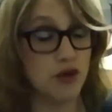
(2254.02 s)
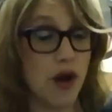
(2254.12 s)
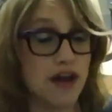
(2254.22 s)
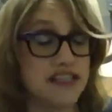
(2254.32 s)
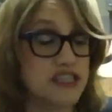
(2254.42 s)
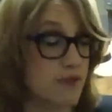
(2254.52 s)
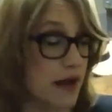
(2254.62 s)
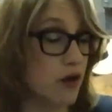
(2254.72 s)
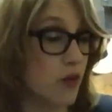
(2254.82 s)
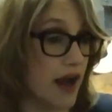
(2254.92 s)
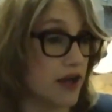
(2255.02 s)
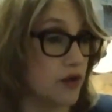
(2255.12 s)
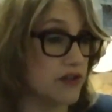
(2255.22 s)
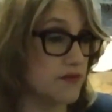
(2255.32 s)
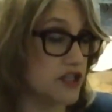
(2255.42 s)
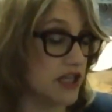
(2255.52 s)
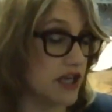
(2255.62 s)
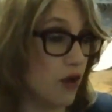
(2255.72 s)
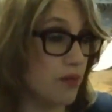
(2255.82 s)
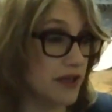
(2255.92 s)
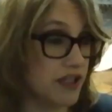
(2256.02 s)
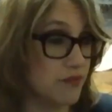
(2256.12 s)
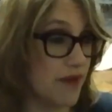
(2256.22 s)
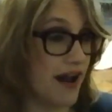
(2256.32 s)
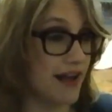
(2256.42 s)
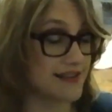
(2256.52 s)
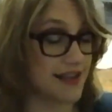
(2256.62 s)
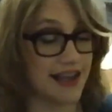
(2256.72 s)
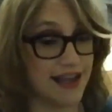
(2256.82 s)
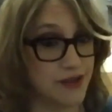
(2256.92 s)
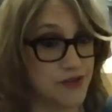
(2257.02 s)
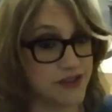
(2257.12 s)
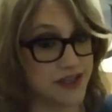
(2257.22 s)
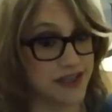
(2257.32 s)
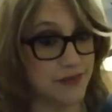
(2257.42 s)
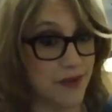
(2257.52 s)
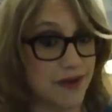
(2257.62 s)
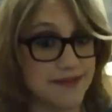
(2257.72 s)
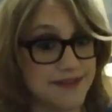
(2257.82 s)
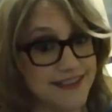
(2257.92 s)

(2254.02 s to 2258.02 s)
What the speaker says: want a spare white noise machine, I'll bring you mine because I can't use it anymore.